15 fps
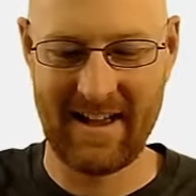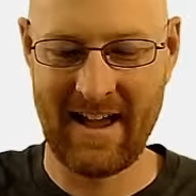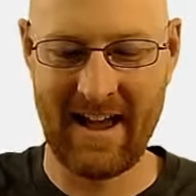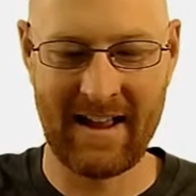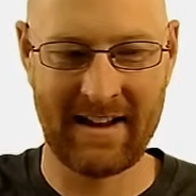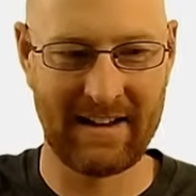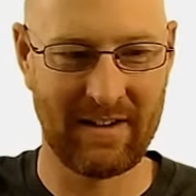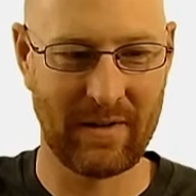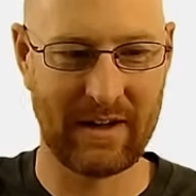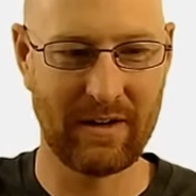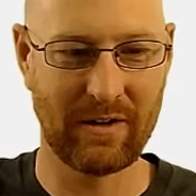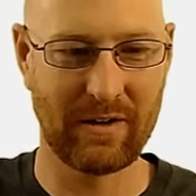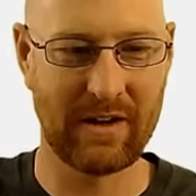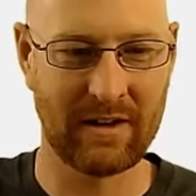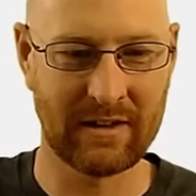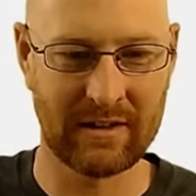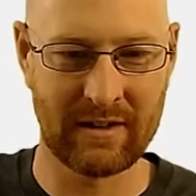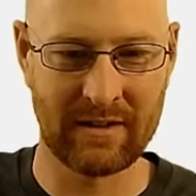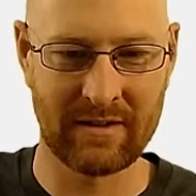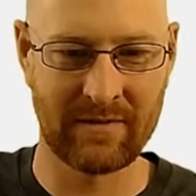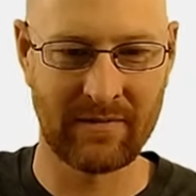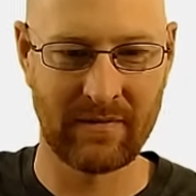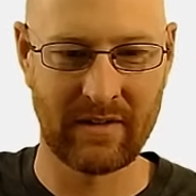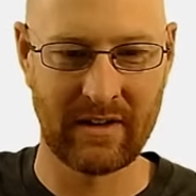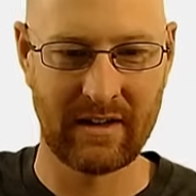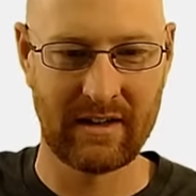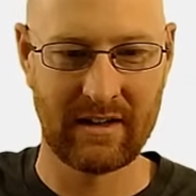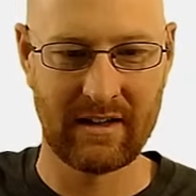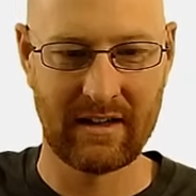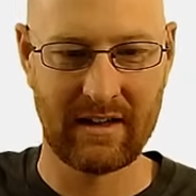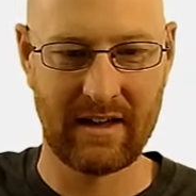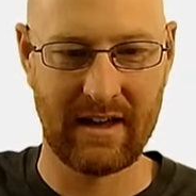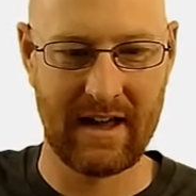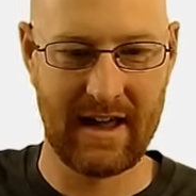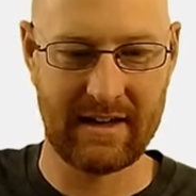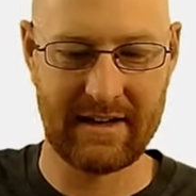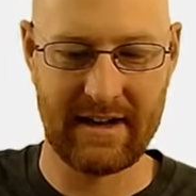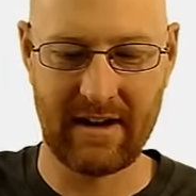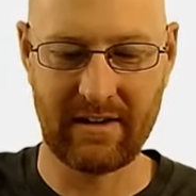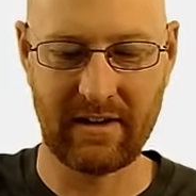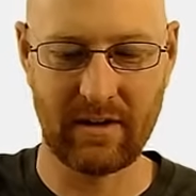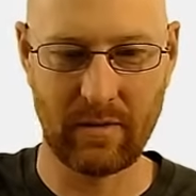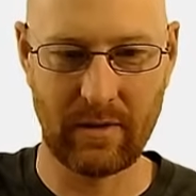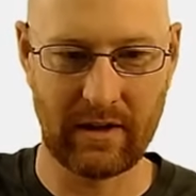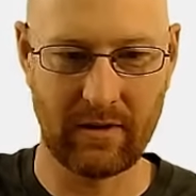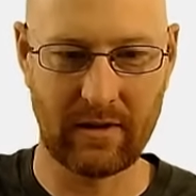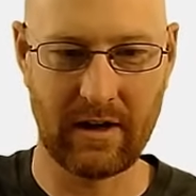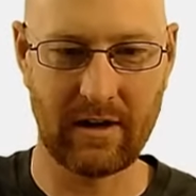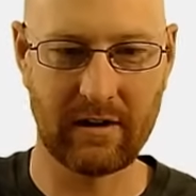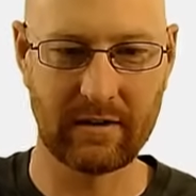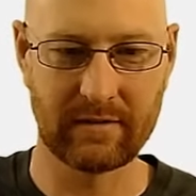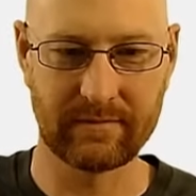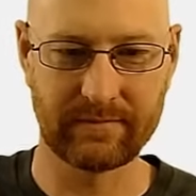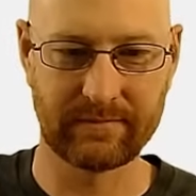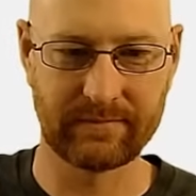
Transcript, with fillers: And here we go, color. And down here we go, color.